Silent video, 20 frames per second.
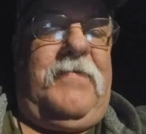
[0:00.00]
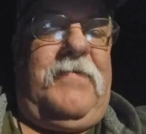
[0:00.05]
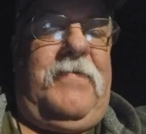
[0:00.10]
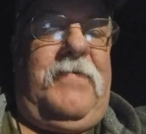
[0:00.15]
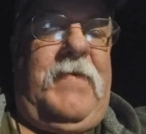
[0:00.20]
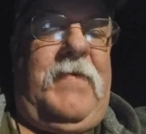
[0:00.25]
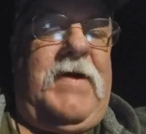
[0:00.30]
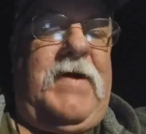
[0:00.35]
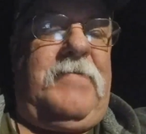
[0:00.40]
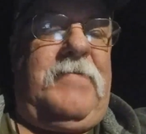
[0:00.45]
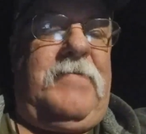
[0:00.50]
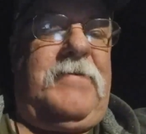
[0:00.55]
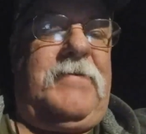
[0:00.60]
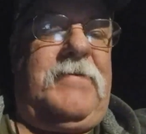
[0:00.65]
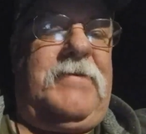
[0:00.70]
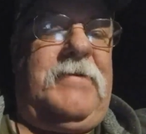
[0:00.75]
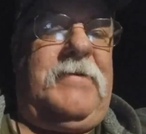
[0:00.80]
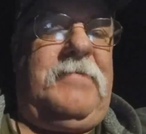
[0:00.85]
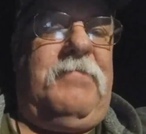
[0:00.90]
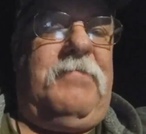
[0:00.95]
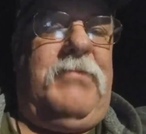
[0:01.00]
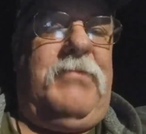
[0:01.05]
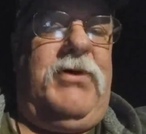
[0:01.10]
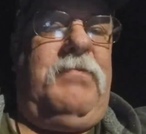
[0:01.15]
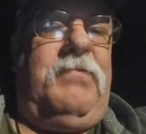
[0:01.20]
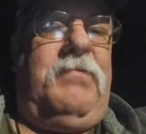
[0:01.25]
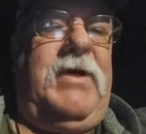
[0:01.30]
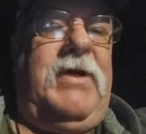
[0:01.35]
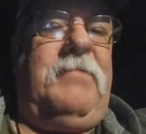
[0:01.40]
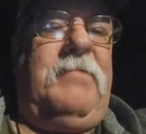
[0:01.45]
Yeah, well,
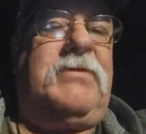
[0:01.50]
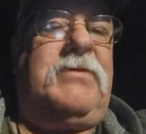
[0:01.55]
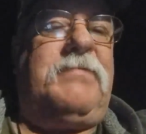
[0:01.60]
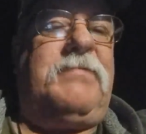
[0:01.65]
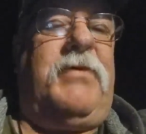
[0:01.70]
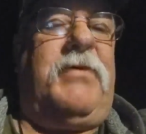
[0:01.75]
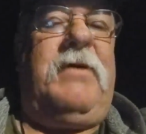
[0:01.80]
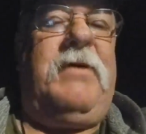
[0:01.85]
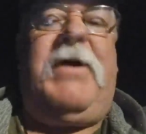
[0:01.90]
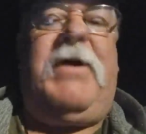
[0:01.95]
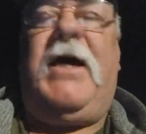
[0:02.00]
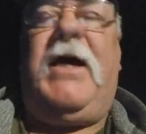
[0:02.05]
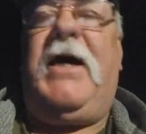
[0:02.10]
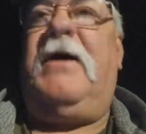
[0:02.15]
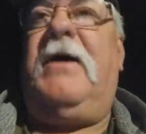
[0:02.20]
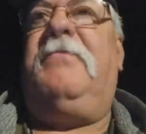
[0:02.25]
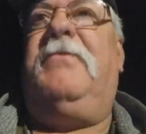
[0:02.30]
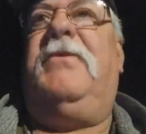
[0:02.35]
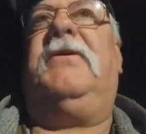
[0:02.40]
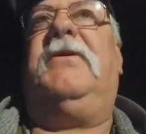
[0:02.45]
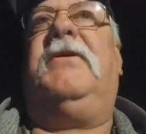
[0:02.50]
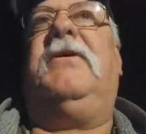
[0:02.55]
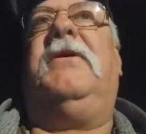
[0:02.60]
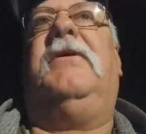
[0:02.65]
Moonbeam was pretty bad, but